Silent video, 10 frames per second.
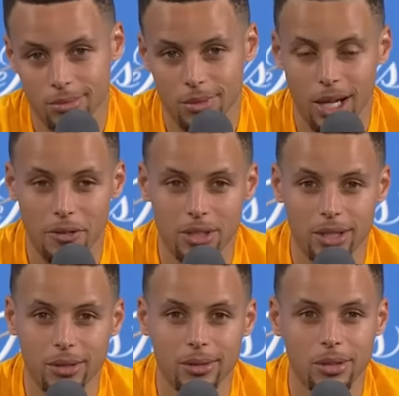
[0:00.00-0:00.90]

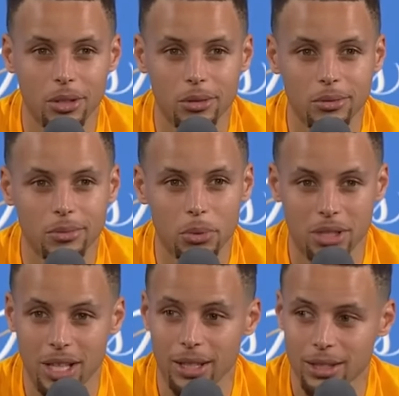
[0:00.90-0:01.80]
obviously you know
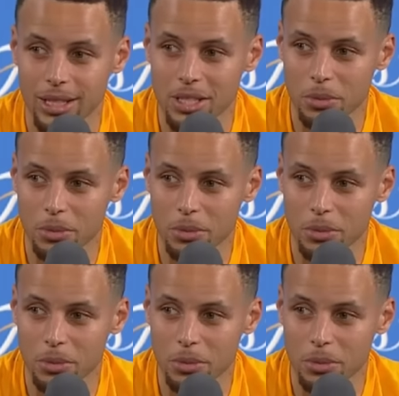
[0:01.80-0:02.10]
protect leads,